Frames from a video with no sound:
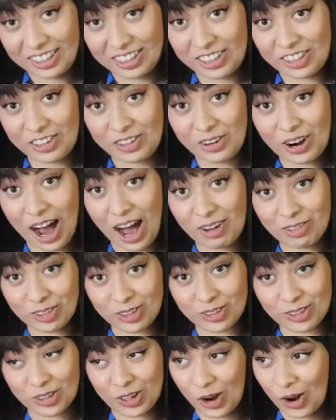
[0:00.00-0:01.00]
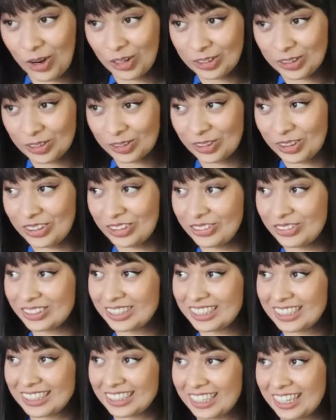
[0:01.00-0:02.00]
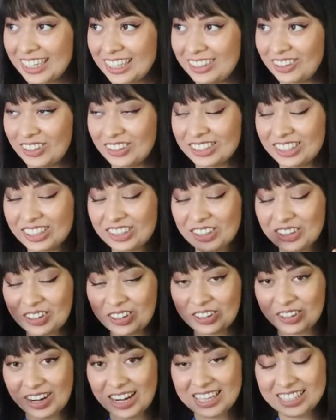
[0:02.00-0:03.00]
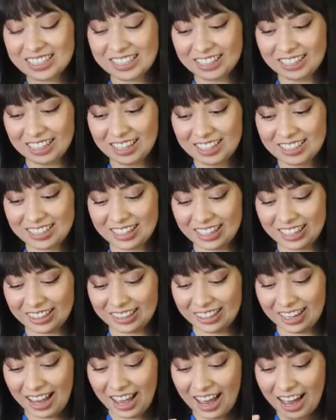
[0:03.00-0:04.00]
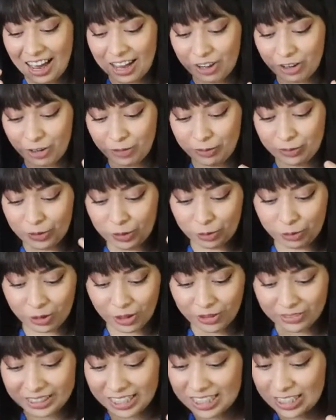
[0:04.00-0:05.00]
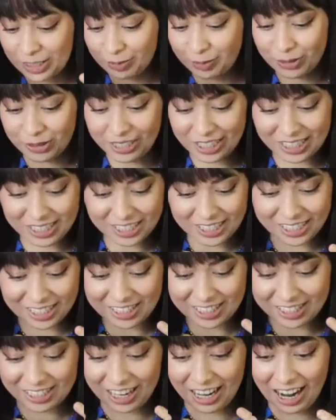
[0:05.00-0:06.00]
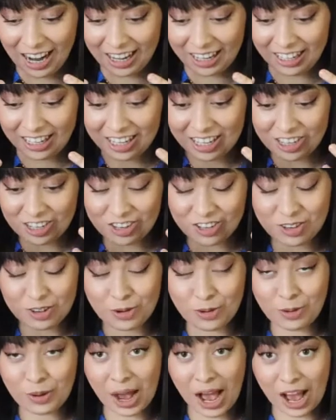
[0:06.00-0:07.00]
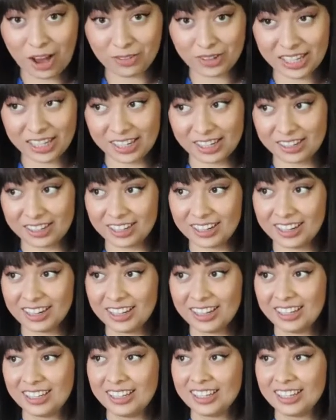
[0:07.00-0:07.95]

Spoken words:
you have to go to understand all the craziness and out of the world experiences that you have here.